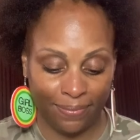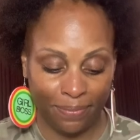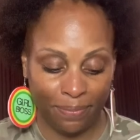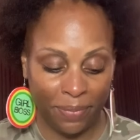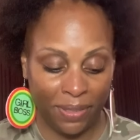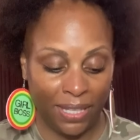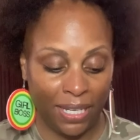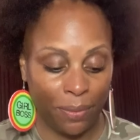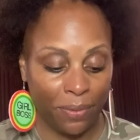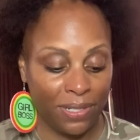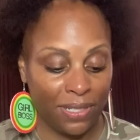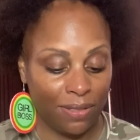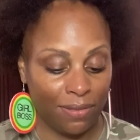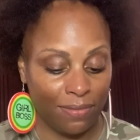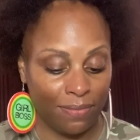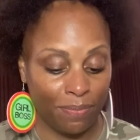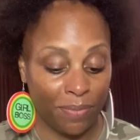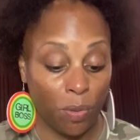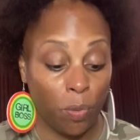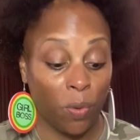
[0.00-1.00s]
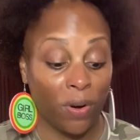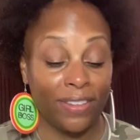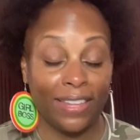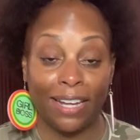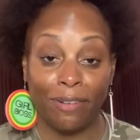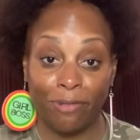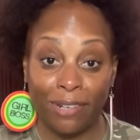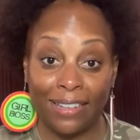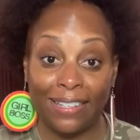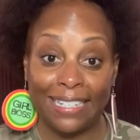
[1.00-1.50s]
But, there was, but were
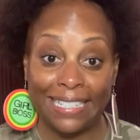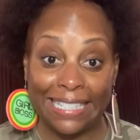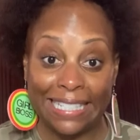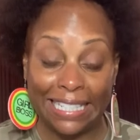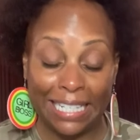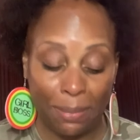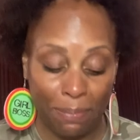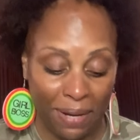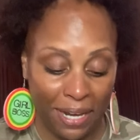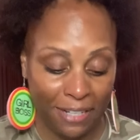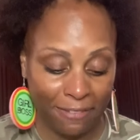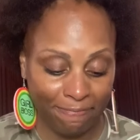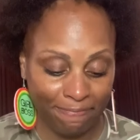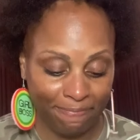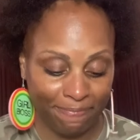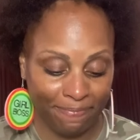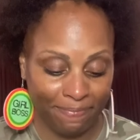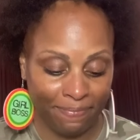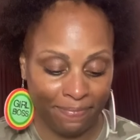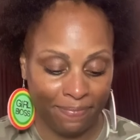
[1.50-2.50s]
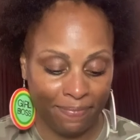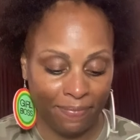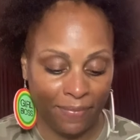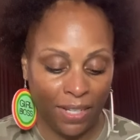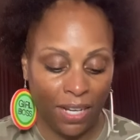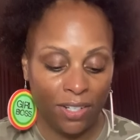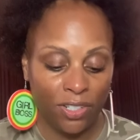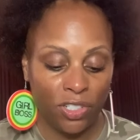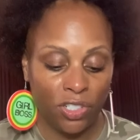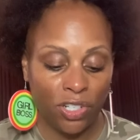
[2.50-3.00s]
they really sleeping?
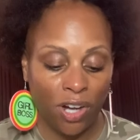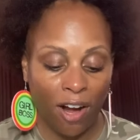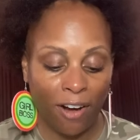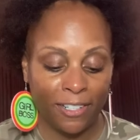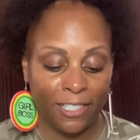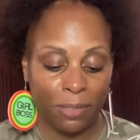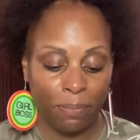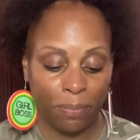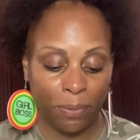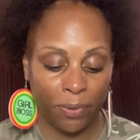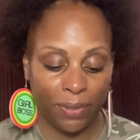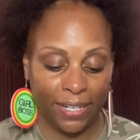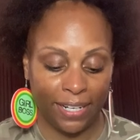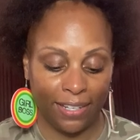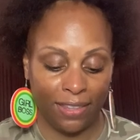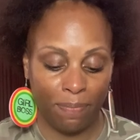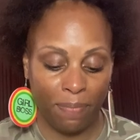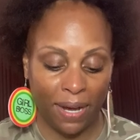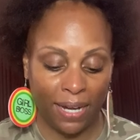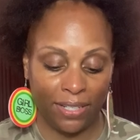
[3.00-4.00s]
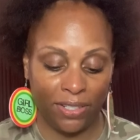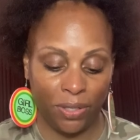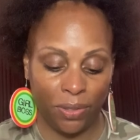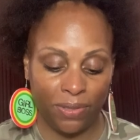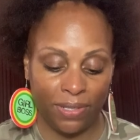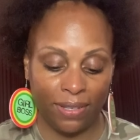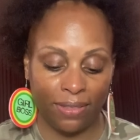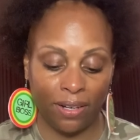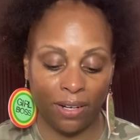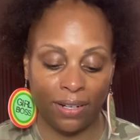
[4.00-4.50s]
Sharks breathe by
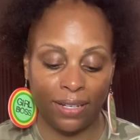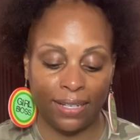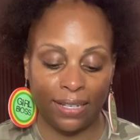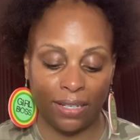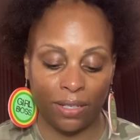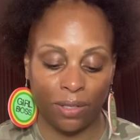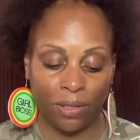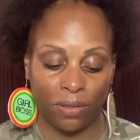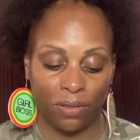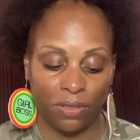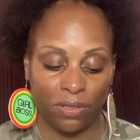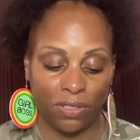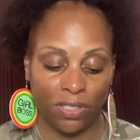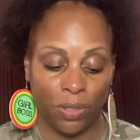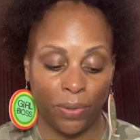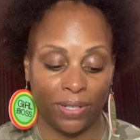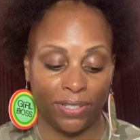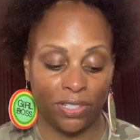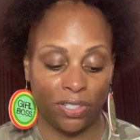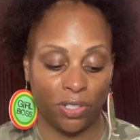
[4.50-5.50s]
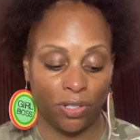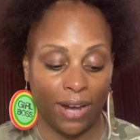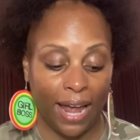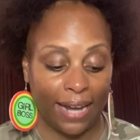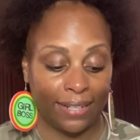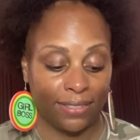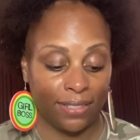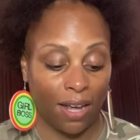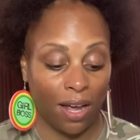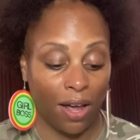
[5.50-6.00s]
using their gills to
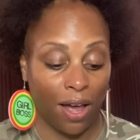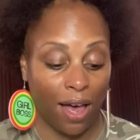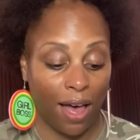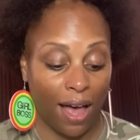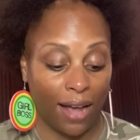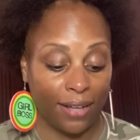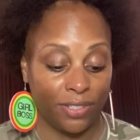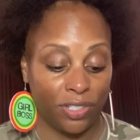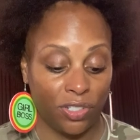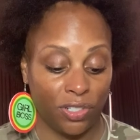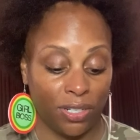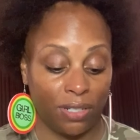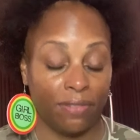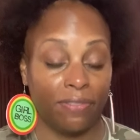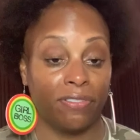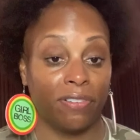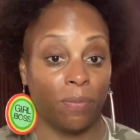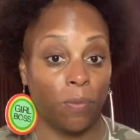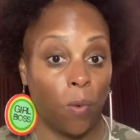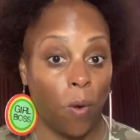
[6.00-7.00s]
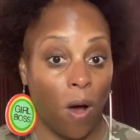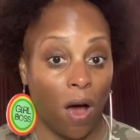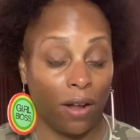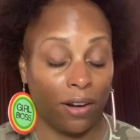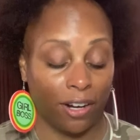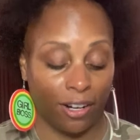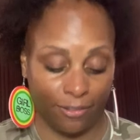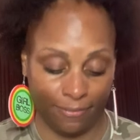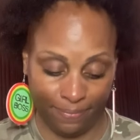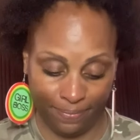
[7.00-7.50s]
extract oxygen from
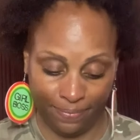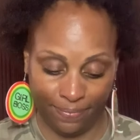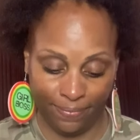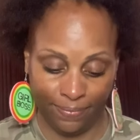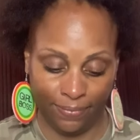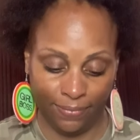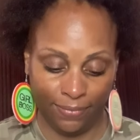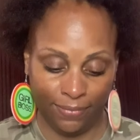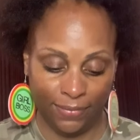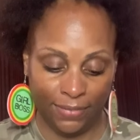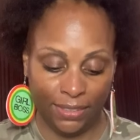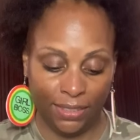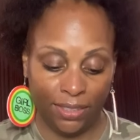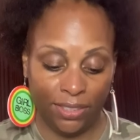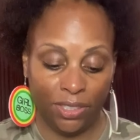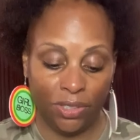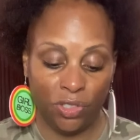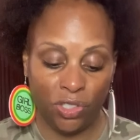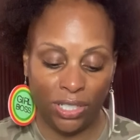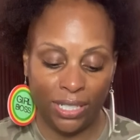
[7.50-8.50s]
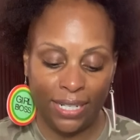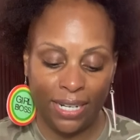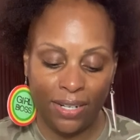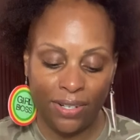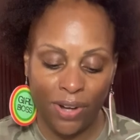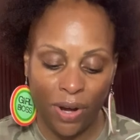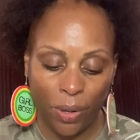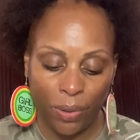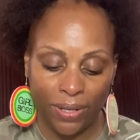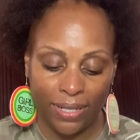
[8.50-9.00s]
water. Eugenie
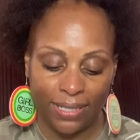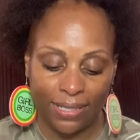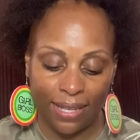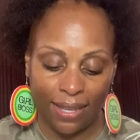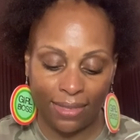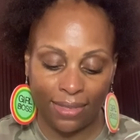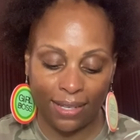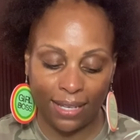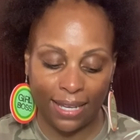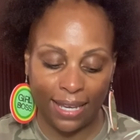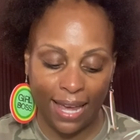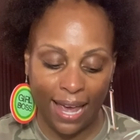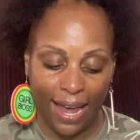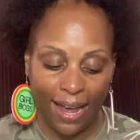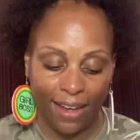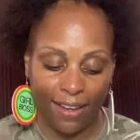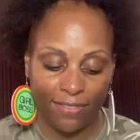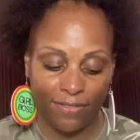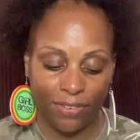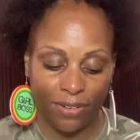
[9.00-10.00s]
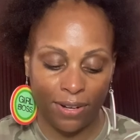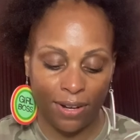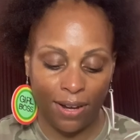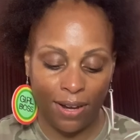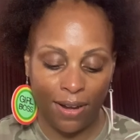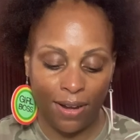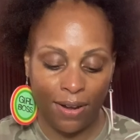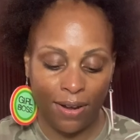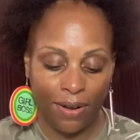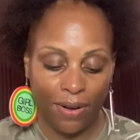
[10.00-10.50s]
noticed that the cave
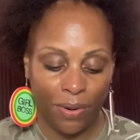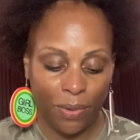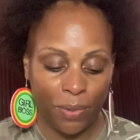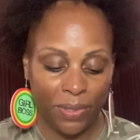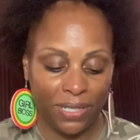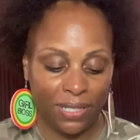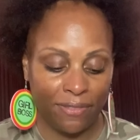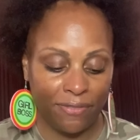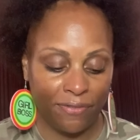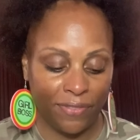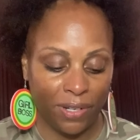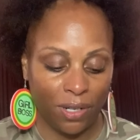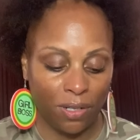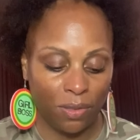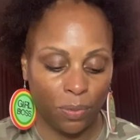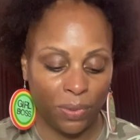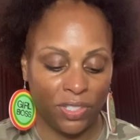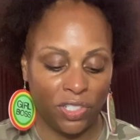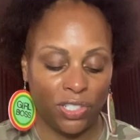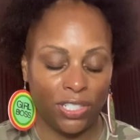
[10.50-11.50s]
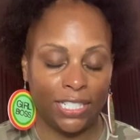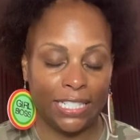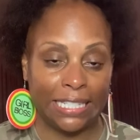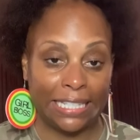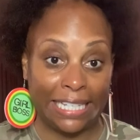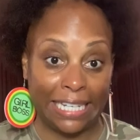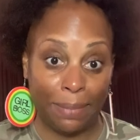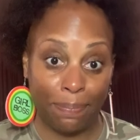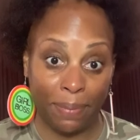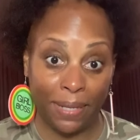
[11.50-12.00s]
was filled with
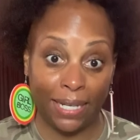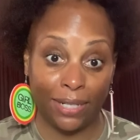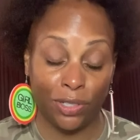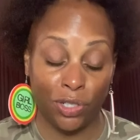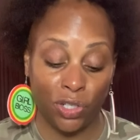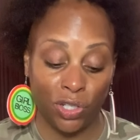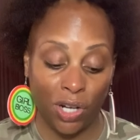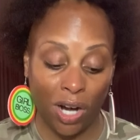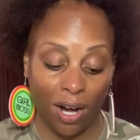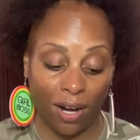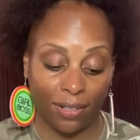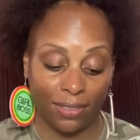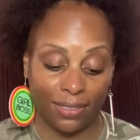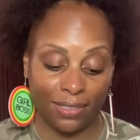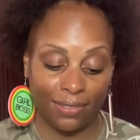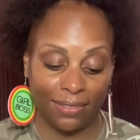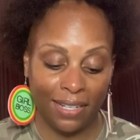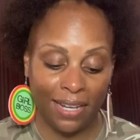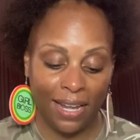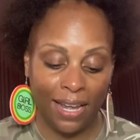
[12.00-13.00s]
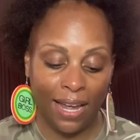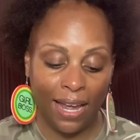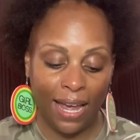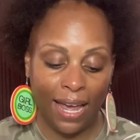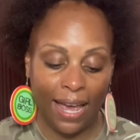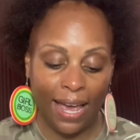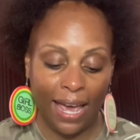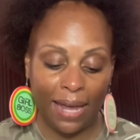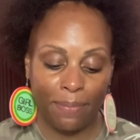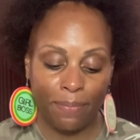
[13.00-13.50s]
sleeping sharks,
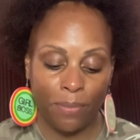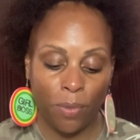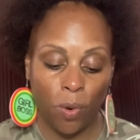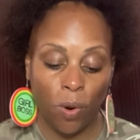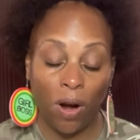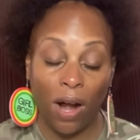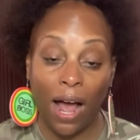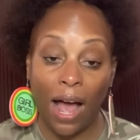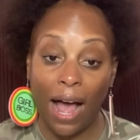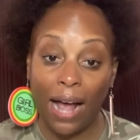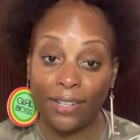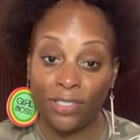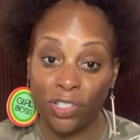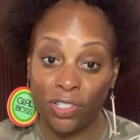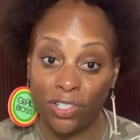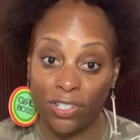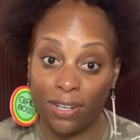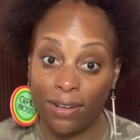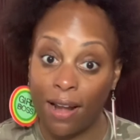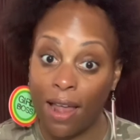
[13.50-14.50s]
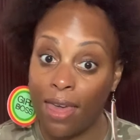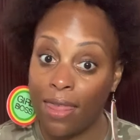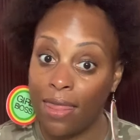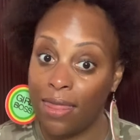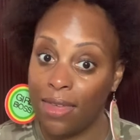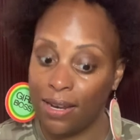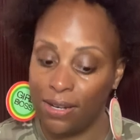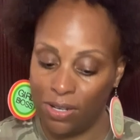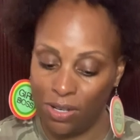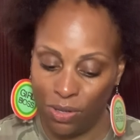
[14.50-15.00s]
had more oxygen
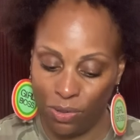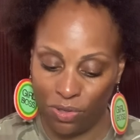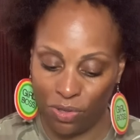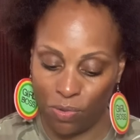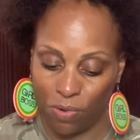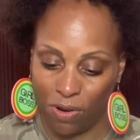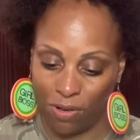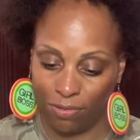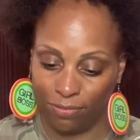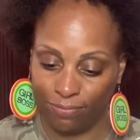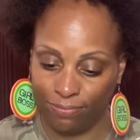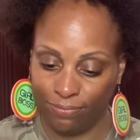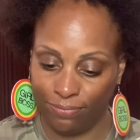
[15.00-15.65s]
than usual.